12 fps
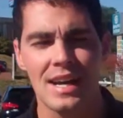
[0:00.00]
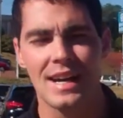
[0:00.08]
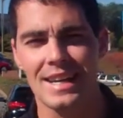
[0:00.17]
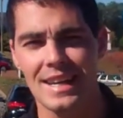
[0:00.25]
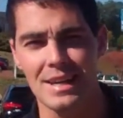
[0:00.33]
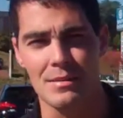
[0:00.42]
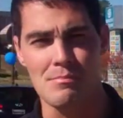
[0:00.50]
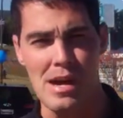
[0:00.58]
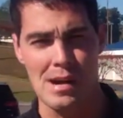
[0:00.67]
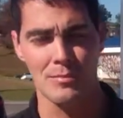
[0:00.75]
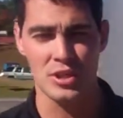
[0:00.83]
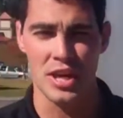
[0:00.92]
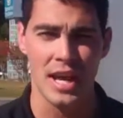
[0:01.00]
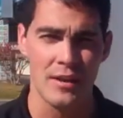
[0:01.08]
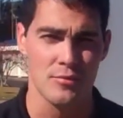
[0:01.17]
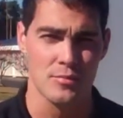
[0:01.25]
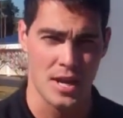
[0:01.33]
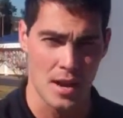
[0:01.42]
Again, I'm Jay
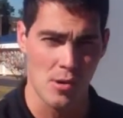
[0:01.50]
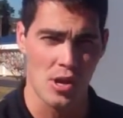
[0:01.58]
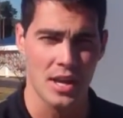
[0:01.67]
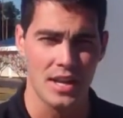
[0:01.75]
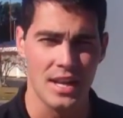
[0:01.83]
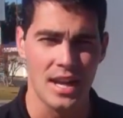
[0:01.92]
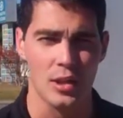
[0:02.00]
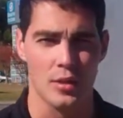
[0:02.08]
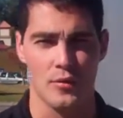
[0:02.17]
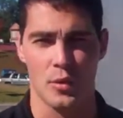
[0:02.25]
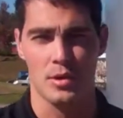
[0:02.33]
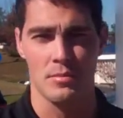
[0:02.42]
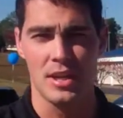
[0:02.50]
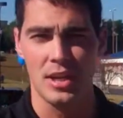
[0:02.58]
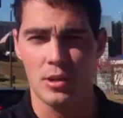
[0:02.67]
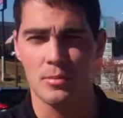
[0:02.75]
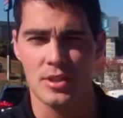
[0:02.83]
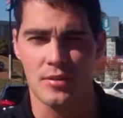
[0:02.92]
from Tameron Hyundai. I look forward to
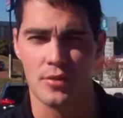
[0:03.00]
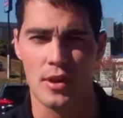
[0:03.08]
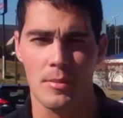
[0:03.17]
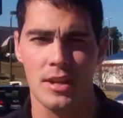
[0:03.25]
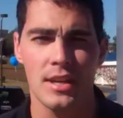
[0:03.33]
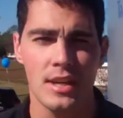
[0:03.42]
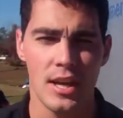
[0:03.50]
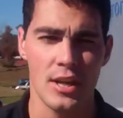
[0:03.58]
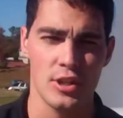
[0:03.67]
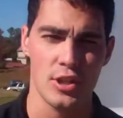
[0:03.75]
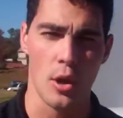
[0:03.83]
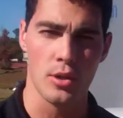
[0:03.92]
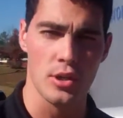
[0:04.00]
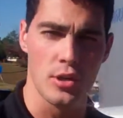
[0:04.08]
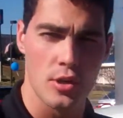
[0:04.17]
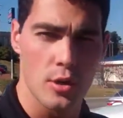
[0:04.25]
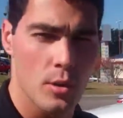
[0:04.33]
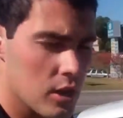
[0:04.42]
meeting you, Mr. Freeman, and showing you your new